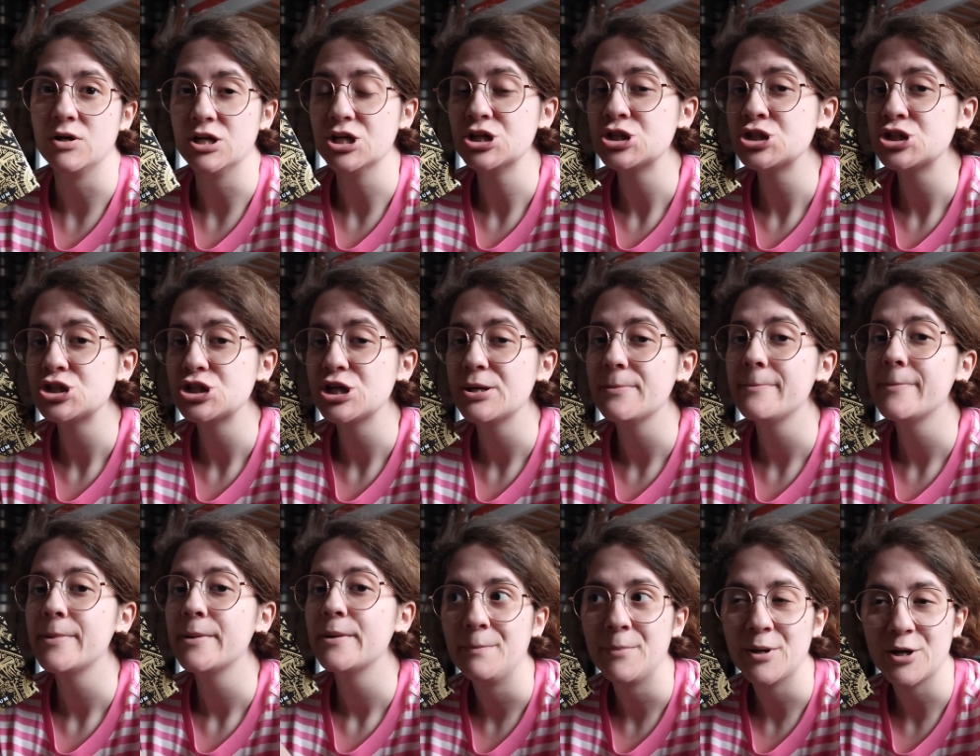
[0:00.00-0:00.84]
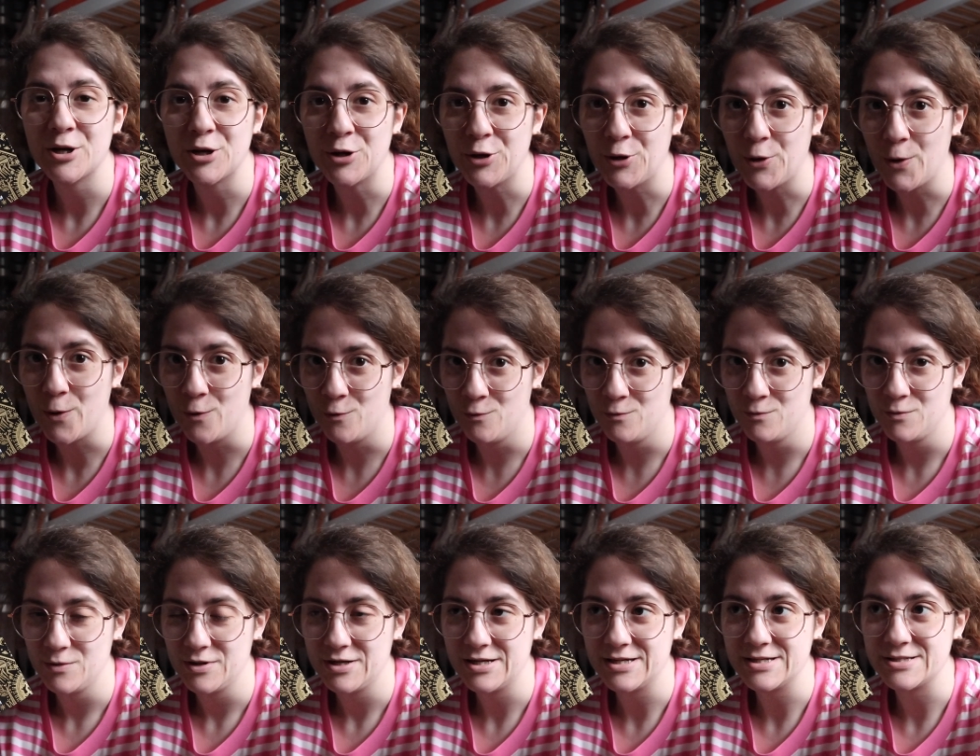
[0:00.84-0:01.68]
relationship, but no,
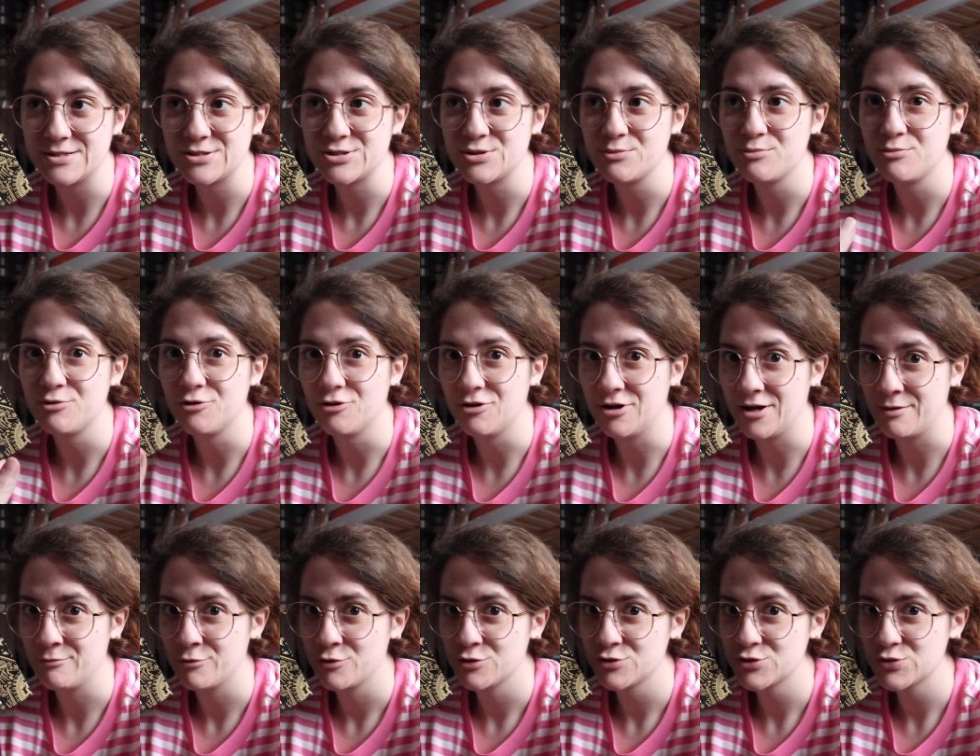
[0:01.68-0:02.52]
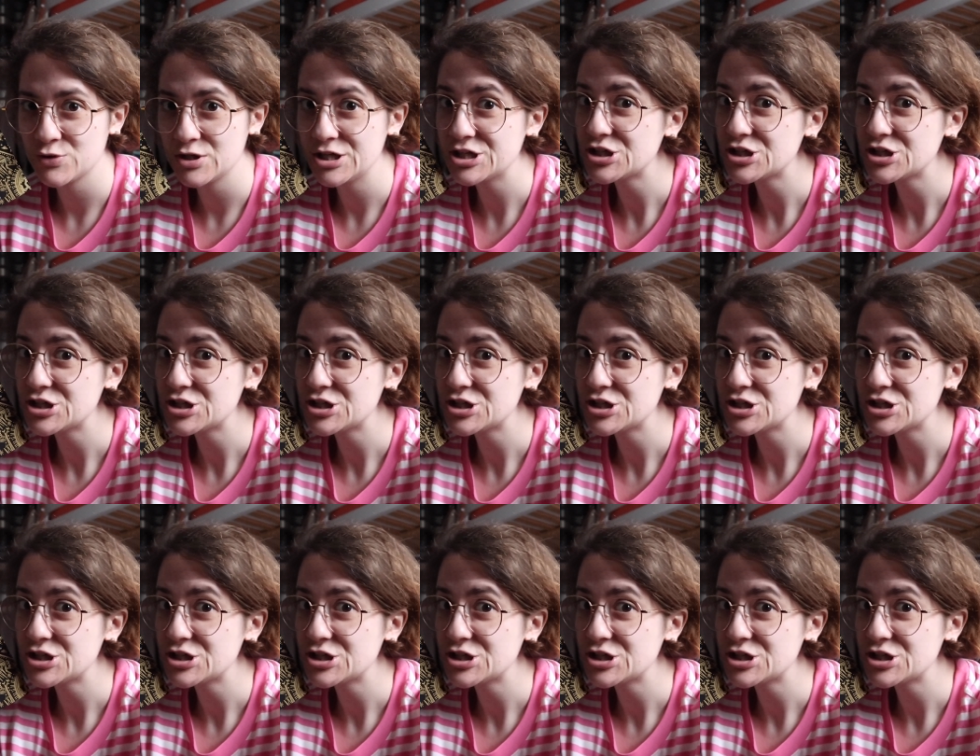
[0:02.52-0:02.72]
it's a polyamorous